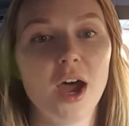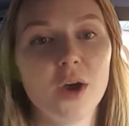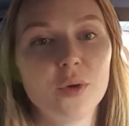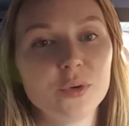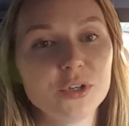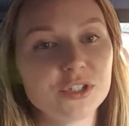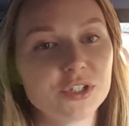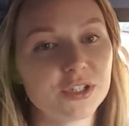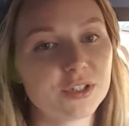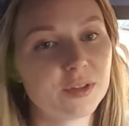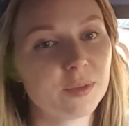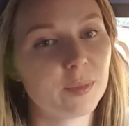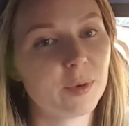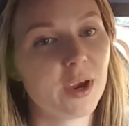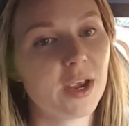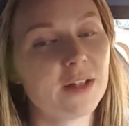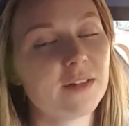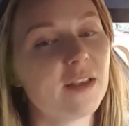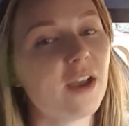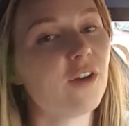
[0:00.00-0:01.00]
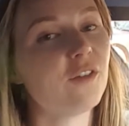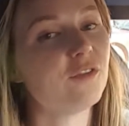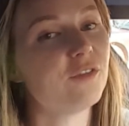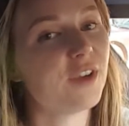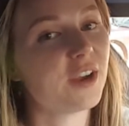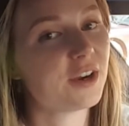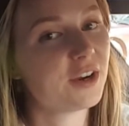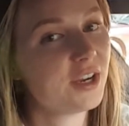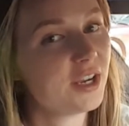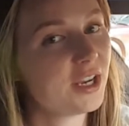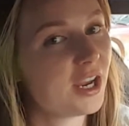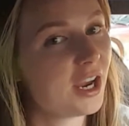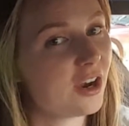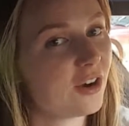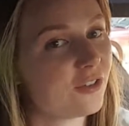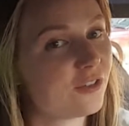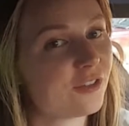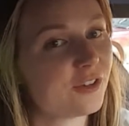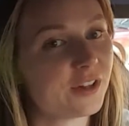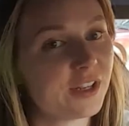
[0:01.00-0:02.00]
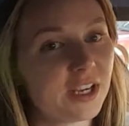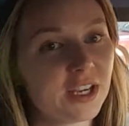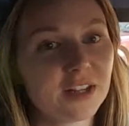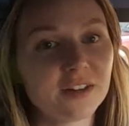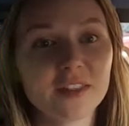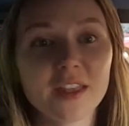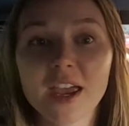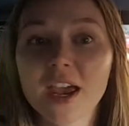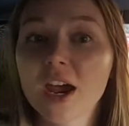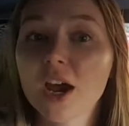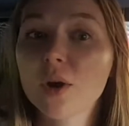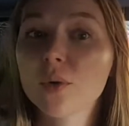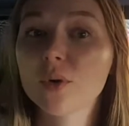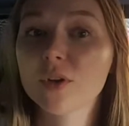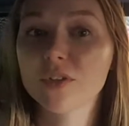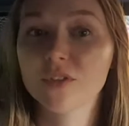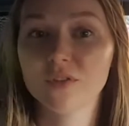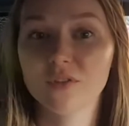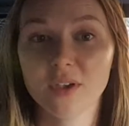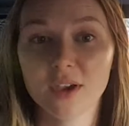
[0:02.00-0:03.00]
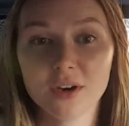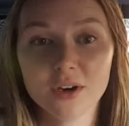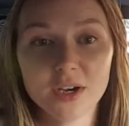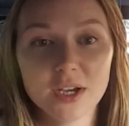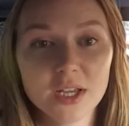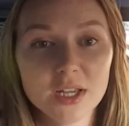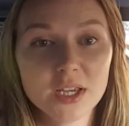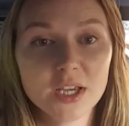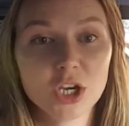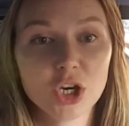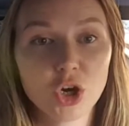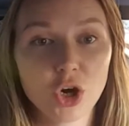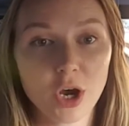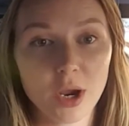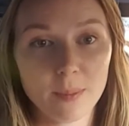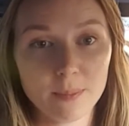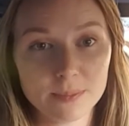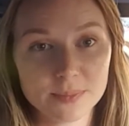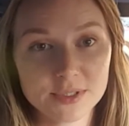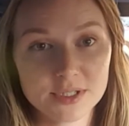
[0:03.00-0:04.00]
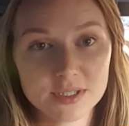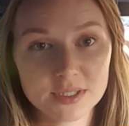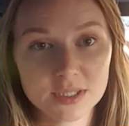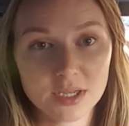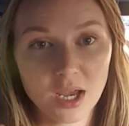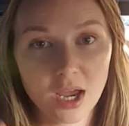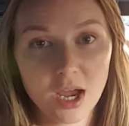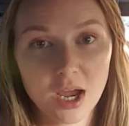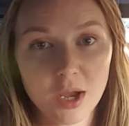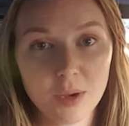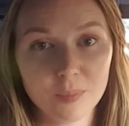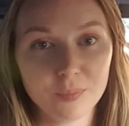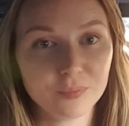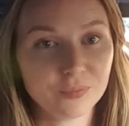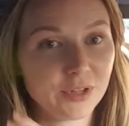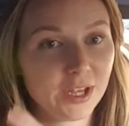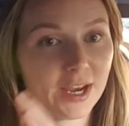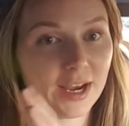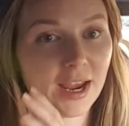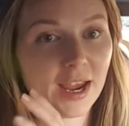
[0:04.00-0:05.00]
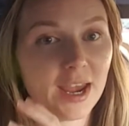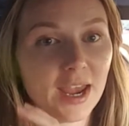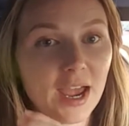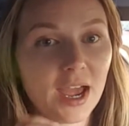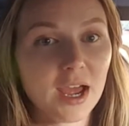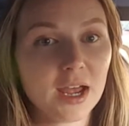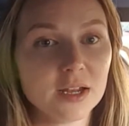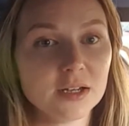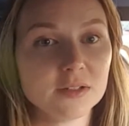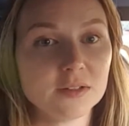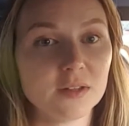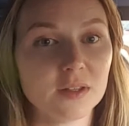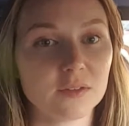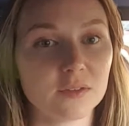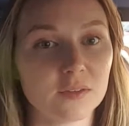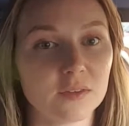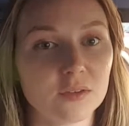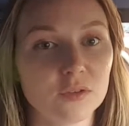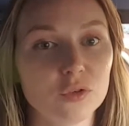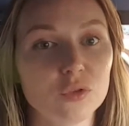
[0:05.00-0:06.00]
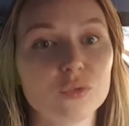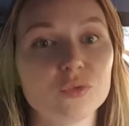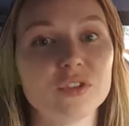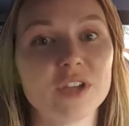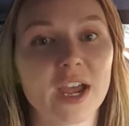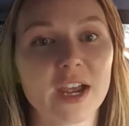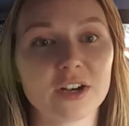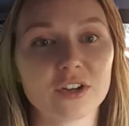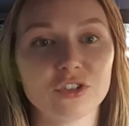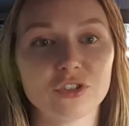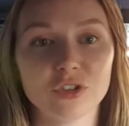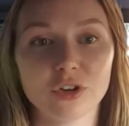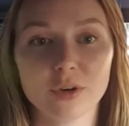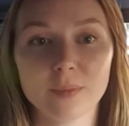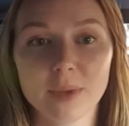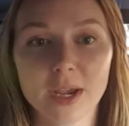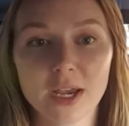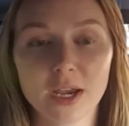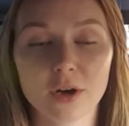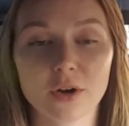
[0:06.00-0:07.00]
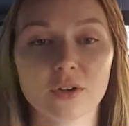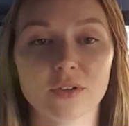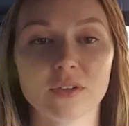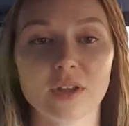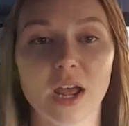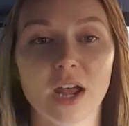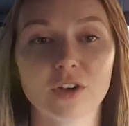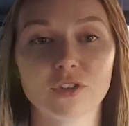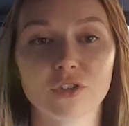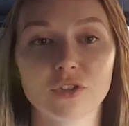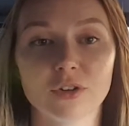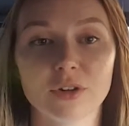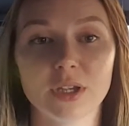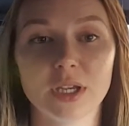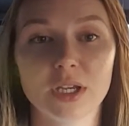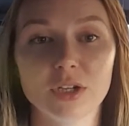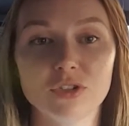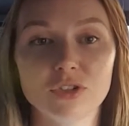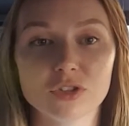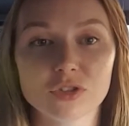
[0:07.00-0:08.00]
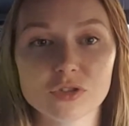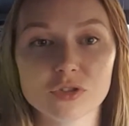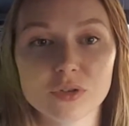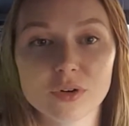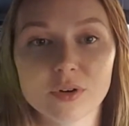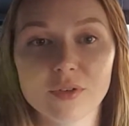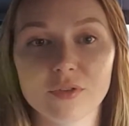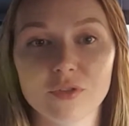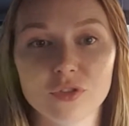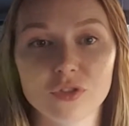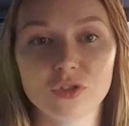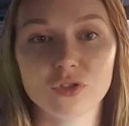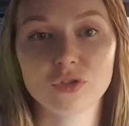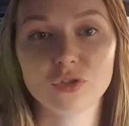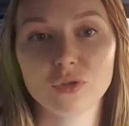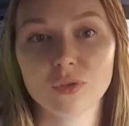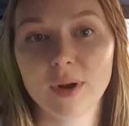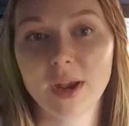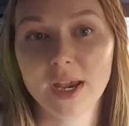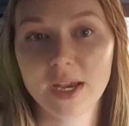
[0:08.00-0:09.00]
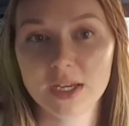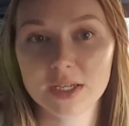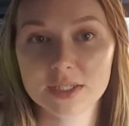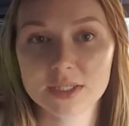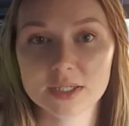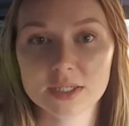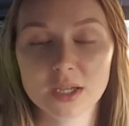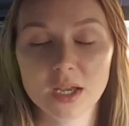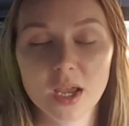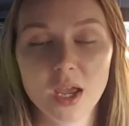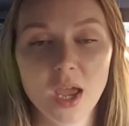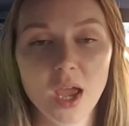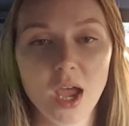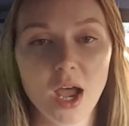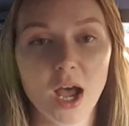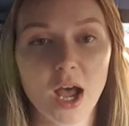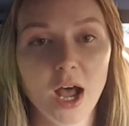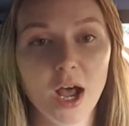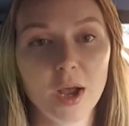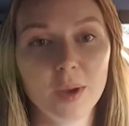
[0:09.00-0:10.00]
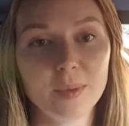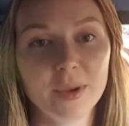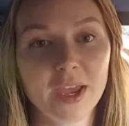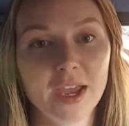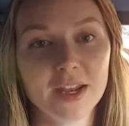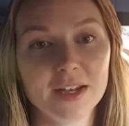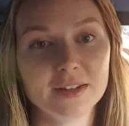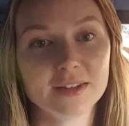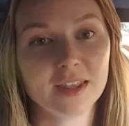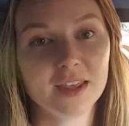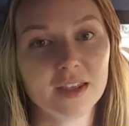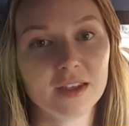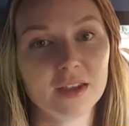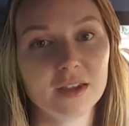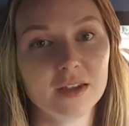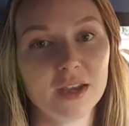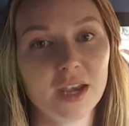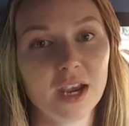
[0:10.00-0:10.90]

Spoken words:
we took the braids out very carefully. The hair was very crimped, like I had this new texture. My hair is naturally just sort of straight, and the